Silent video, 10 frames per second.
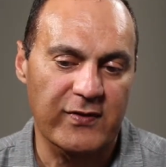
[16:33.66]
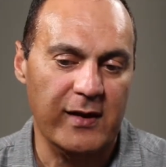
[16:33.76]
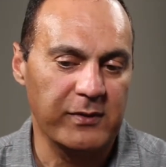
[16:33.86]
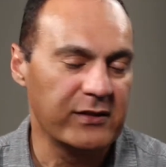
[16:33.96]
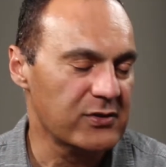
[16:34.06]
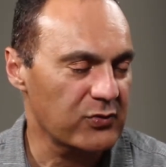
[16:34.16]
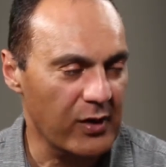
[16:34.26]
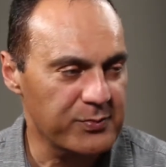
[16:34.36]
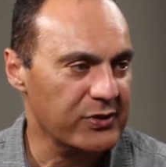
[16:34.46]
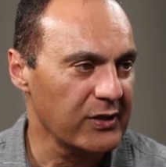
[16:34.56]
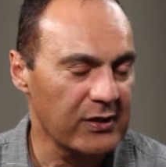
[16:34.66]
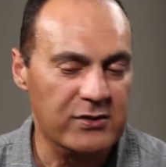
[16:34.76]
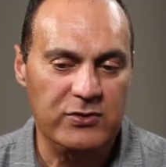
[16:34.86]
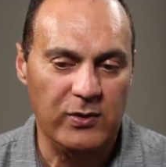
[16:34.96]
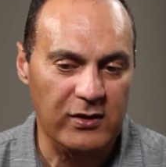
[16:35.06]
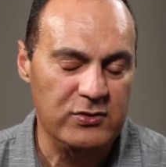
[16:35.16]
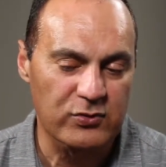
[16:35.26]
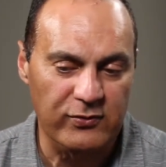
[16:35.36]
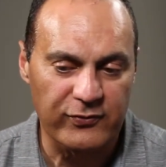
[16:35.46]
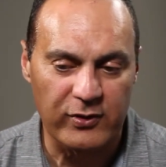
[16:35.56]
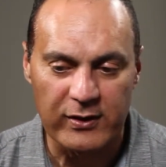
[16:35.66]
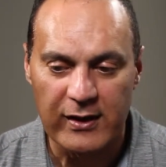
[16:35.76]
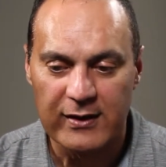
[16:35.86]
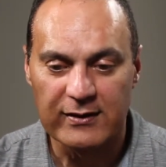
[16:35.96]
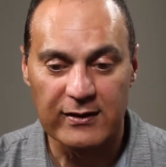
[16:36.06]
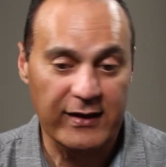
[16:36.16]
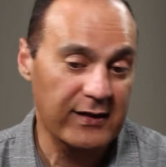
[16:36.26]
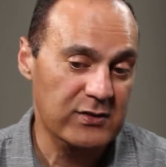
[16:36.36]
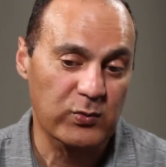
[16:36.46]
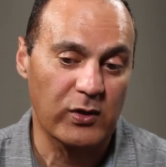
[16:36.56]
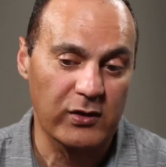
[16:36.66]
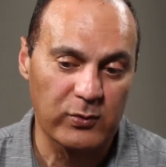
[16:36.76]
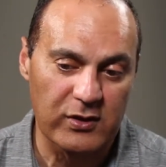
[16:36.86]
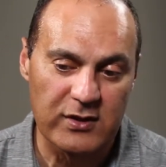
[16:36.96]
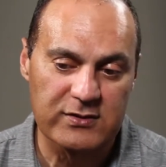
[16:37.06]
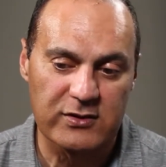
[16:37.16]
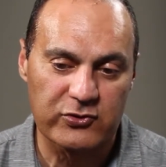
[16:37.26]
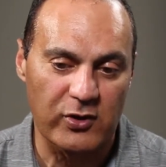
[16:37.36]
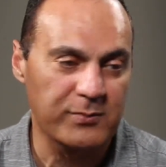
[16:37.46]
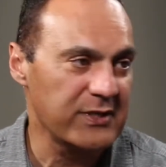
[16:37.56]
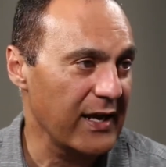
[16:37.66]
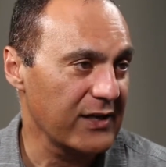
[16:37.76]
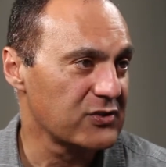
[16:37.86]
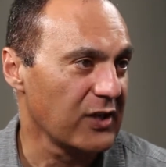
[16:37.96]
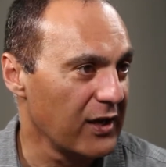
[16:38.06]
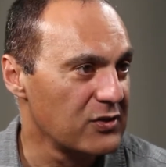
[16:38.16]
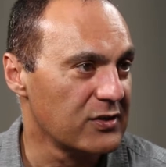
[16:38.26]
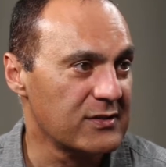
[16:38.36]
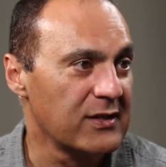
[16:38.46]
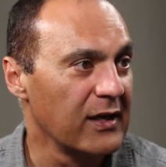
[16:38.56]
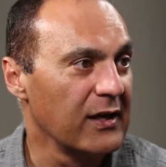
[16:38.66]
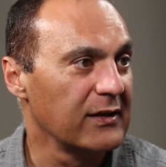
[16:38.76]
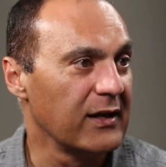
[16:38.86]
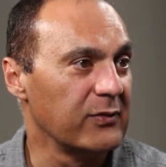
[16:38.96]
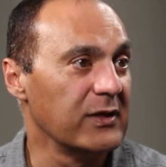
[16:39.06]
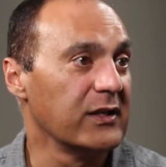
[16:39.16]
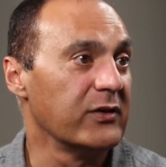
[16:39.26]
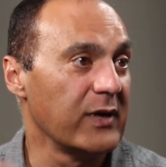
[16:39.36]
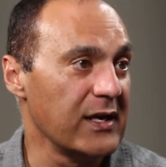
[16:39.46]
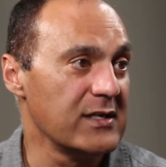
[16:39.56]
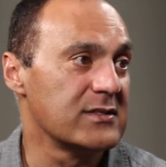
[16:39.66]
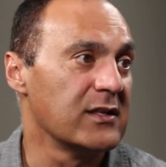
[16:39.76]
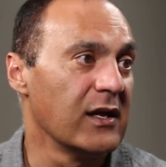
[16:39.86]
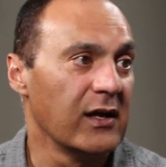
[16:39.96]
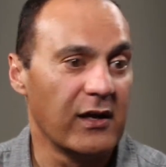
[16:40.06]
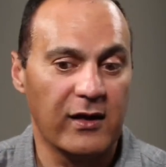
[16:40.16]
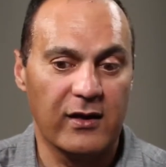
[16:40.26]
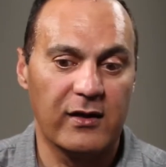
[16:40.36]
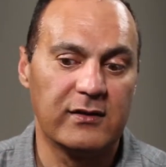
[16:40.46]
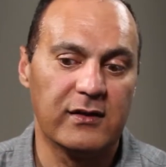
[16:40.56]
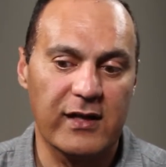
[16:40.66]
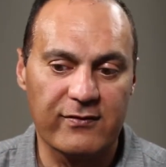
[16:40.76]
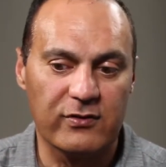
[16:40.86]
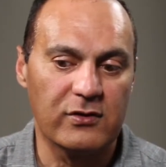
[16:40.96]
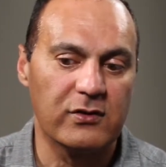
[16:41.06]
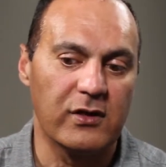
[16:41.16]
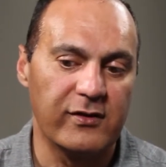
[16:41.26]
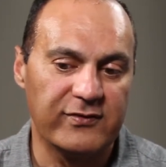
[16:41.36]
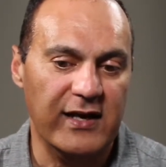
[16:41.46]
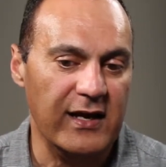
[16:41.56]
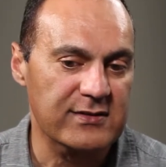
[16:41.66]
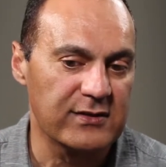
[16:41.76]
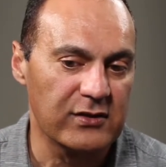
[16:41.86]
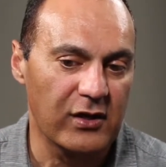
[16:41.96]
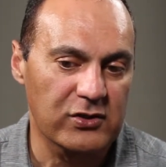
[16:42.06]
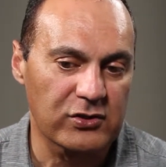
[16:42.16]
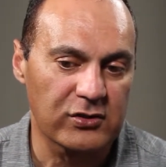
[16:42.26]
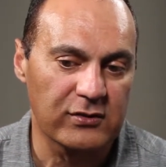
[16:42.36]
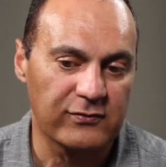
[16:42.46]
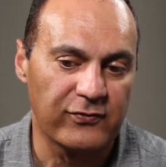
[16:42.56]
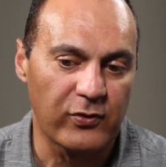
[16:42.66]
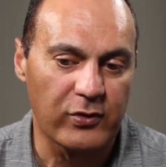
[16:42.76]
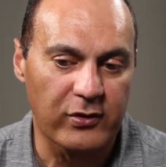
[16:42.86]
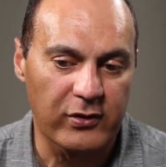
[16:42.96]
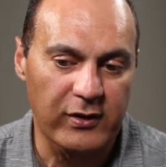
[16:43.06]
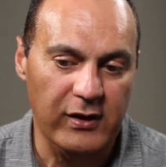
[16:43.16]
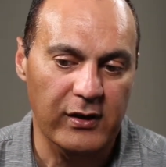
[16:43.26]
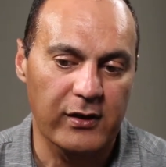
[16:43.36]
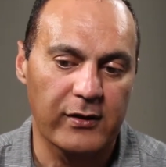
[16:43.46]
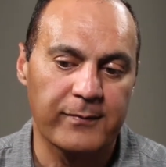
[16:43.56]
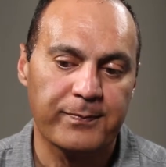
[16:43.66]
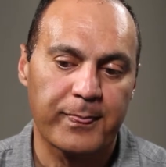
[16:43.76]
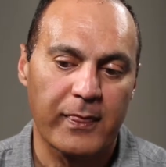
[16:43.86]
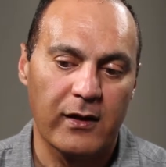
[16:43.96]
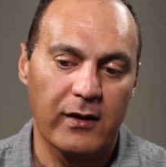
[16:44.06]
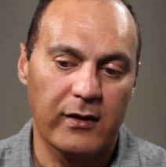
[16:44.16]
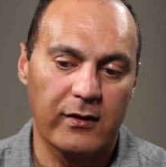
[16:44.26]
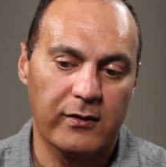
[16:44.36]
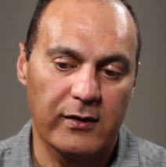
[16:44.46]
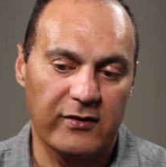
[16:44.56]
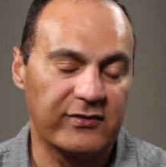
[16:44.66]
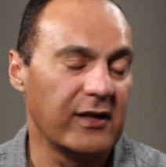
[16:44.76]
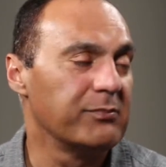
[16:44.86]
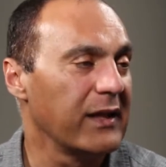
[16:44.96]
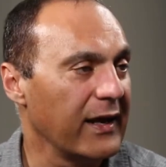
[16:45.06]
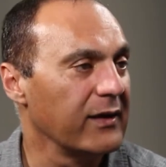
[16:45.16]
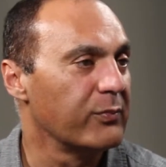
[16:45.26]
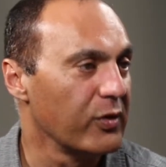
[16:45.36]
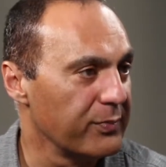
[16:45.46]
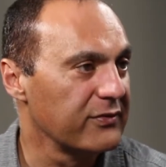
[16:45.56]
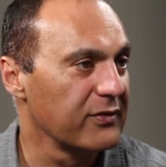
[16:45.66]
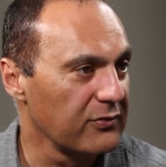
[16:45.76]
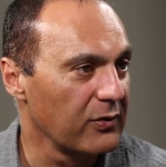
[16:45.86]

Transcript: family disruption, so on and so forth. The latest one was the Trump tax changes that really raised the level of tax deduction for estate planning purposes,